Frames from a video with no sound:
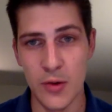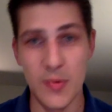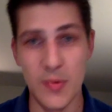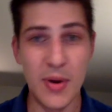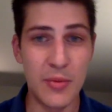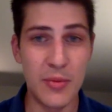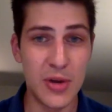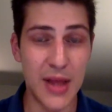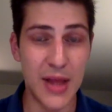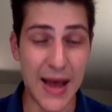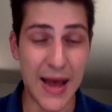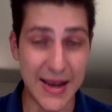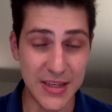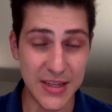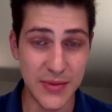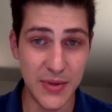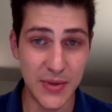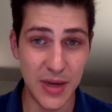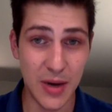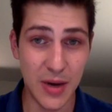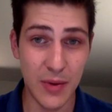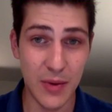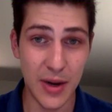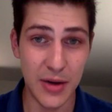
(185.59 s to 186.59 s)
Remember last
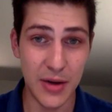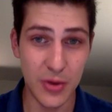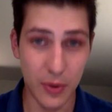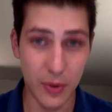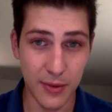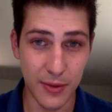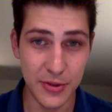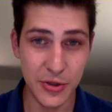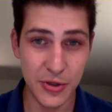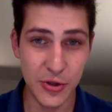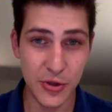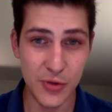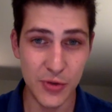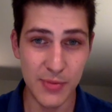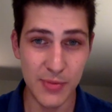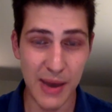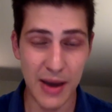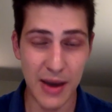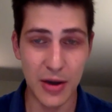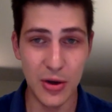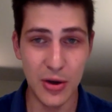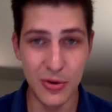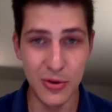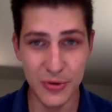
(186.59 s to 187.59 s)
week when I told you
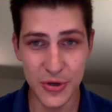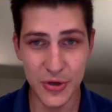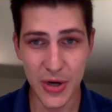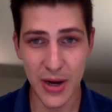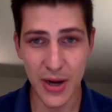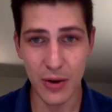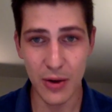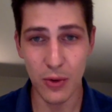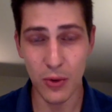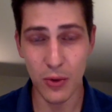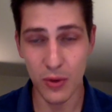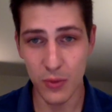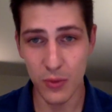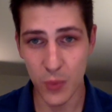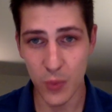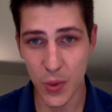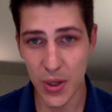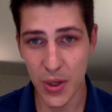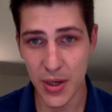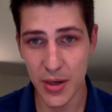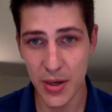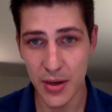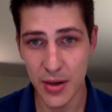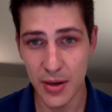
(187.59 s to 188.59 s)
Matt Kuchar had a
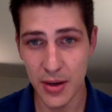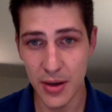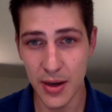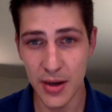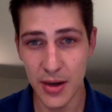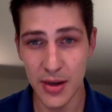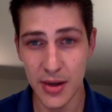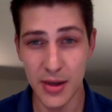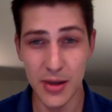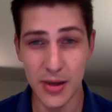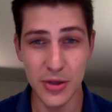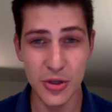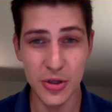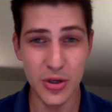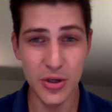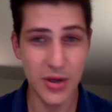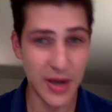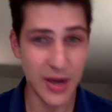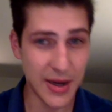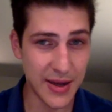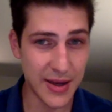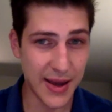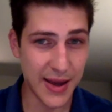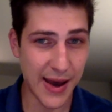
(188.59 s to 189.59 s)
hole-in-one and he should have
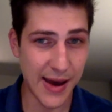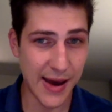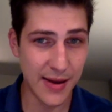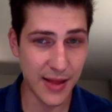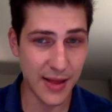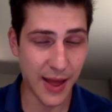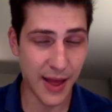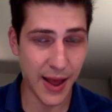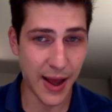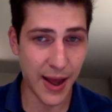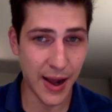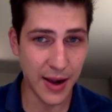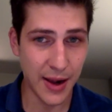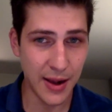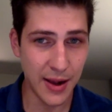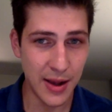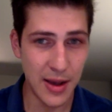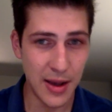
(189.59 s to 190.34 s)
got a Cadillac,